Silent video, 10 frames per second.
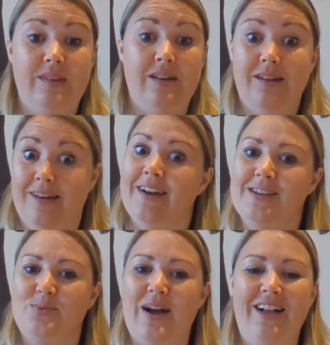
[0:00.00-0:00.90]
as
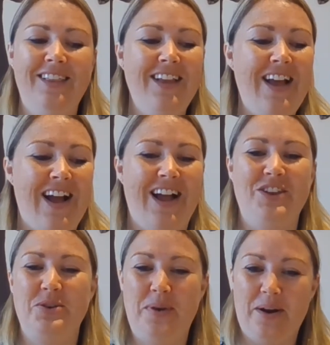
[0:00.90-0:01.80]
well, and you
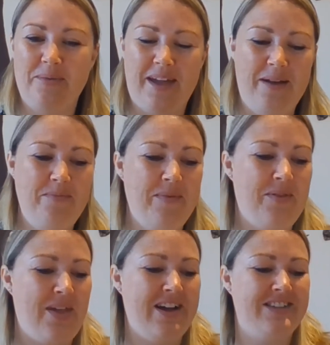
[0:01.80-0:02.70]
help them,
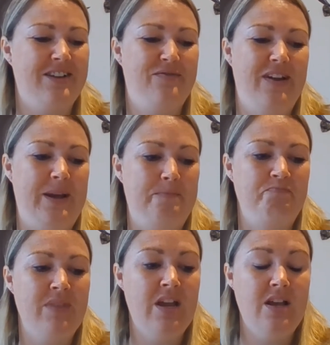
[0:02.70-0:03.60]
that's lovely.
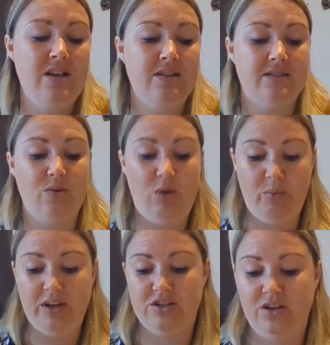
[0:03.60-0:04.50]
So what we'd
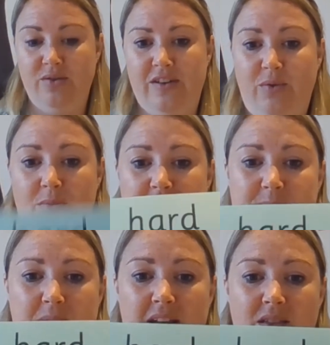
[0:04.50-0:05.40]
do, if we were
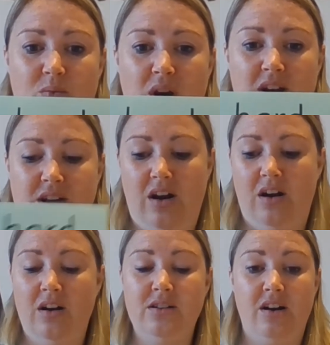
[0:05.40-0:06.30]
spelling the word hard,
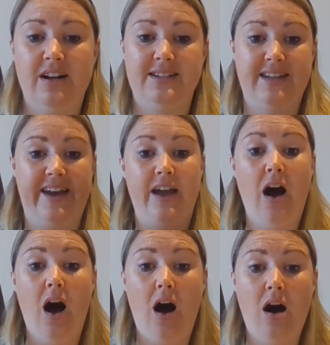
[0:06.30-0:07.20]
I'd say
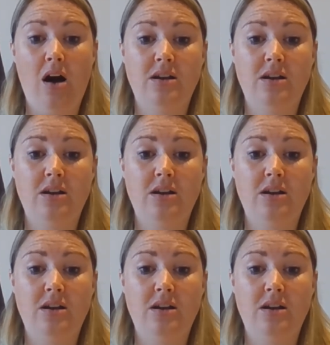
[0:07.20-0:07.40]
hard,